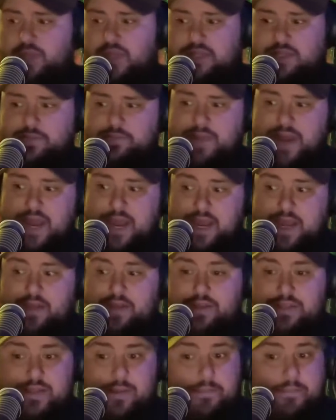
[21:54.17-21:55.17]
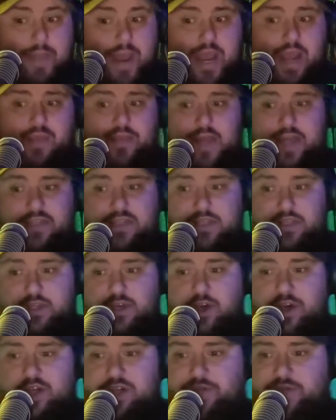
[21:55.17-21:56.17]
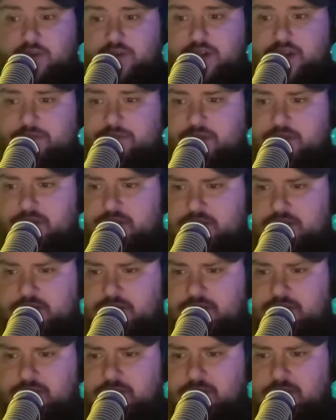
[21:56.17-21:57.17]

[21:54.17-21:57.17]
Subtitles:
To me, that's as good as forgiveness.